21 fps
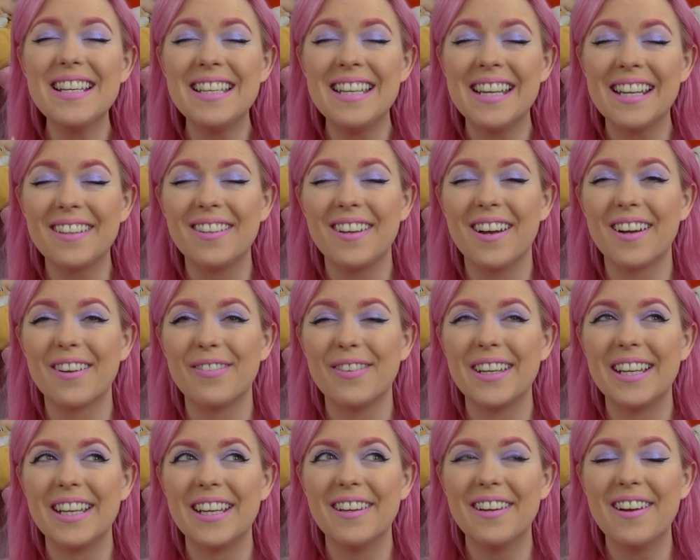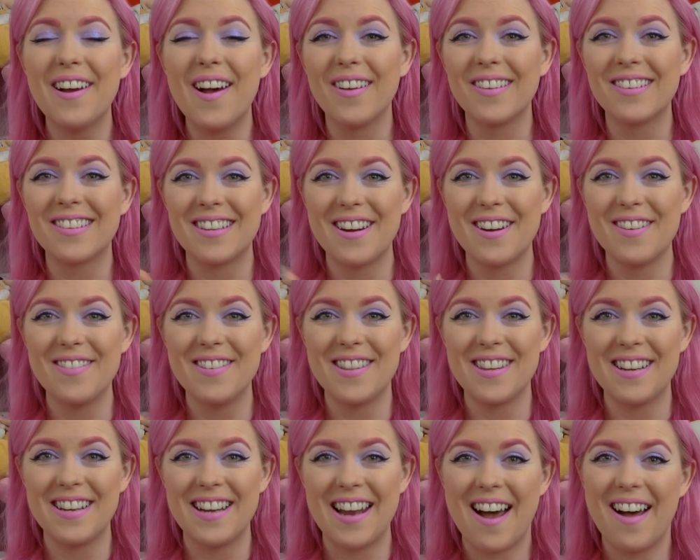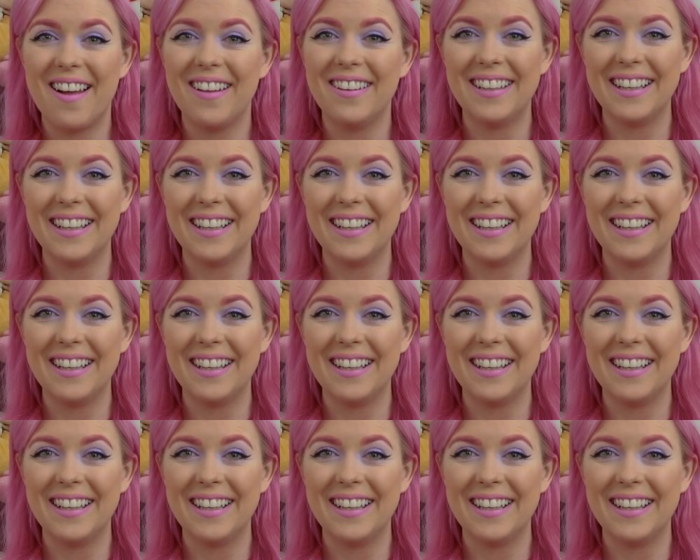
TikTok video, I'll share it with you now.